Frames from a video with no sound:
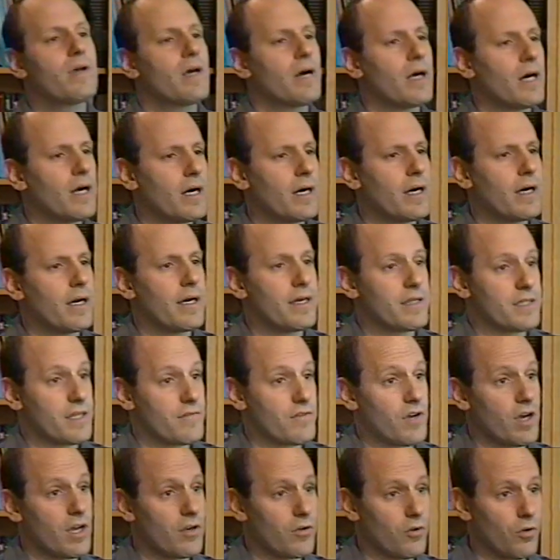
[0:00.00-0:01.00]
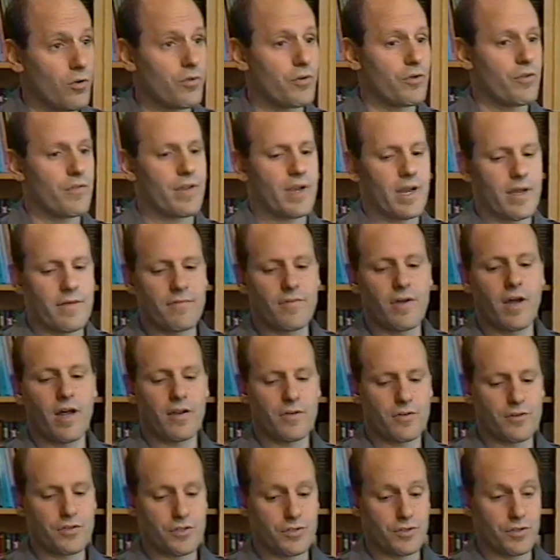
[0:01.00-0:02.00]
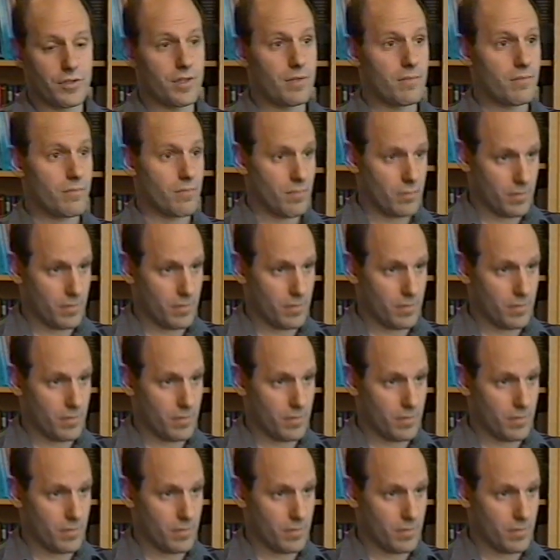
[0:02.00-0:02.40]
as I've gotten older that I've understood that